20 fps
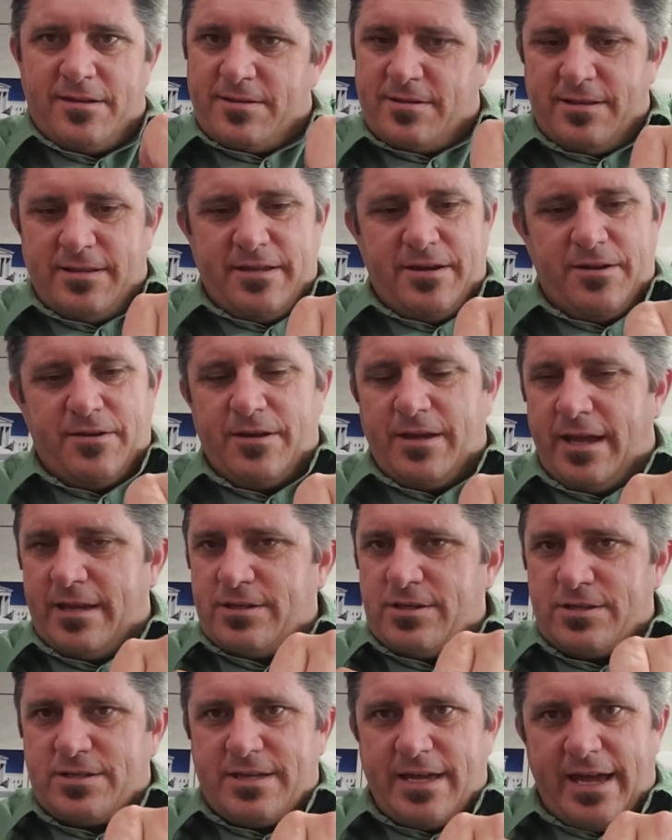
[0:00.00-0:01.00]
Literally, I
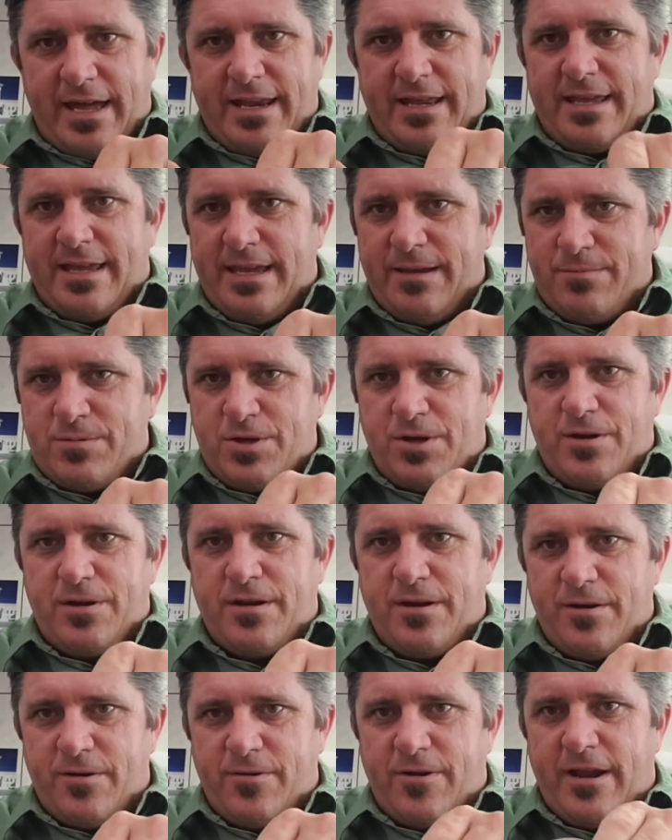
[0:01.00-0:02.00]
just kind of keep turning
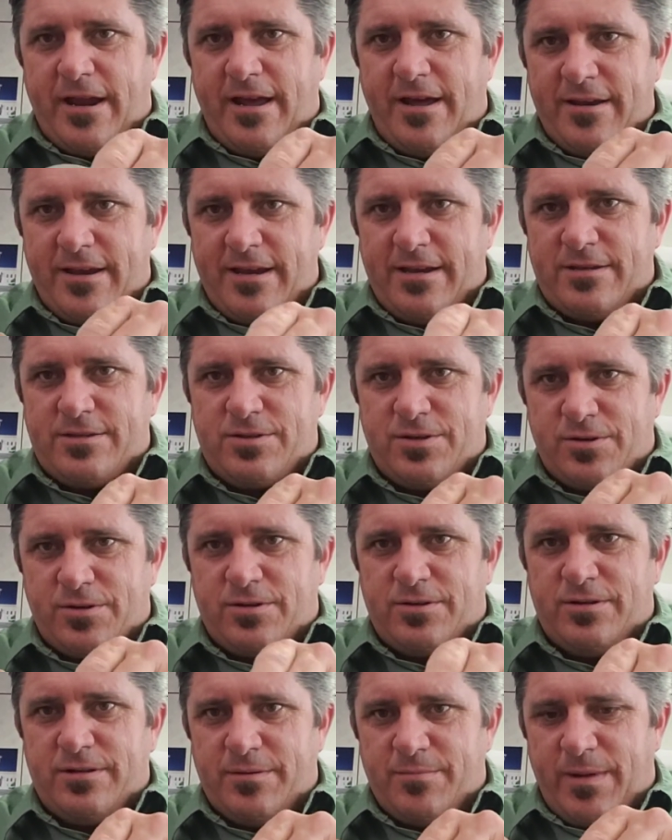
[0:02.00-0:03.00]
it around in a
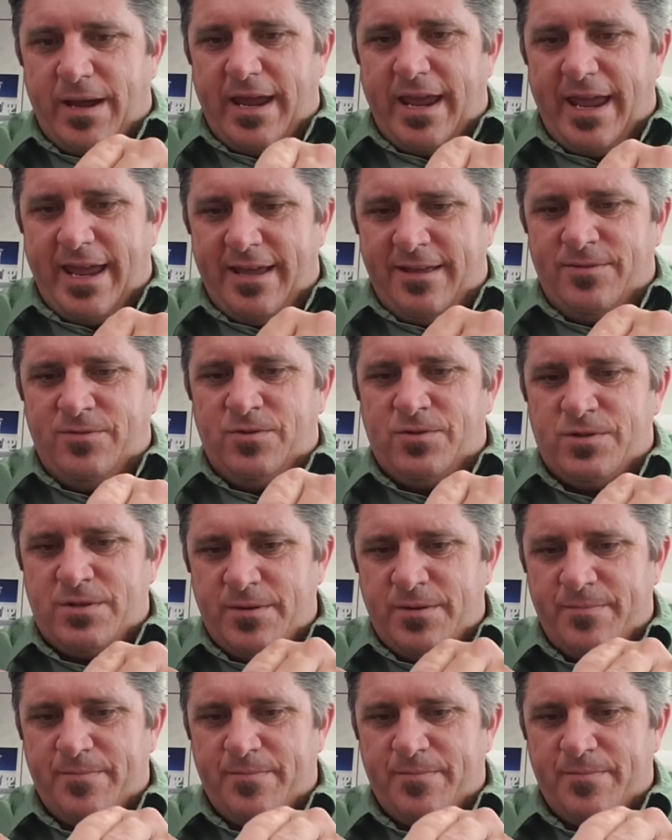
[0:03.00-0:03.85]
circle in my hands,